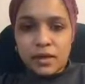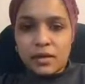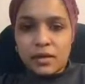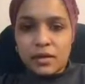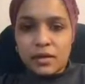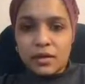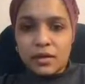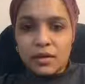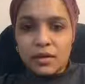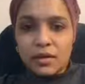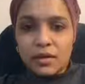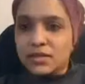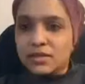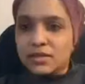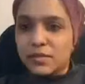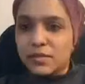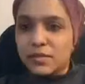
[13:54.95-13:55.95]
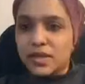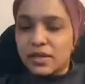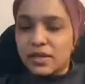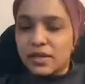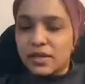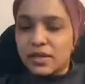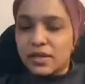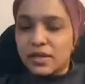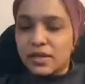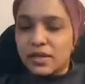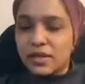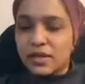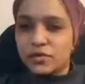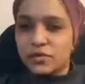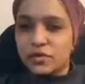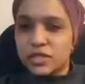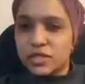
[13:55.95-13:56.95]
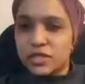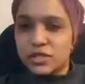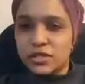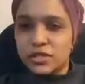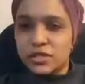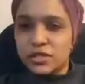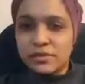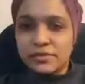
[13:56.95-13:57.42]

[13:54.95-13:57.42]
That's it for me. Thank you very much for your attention.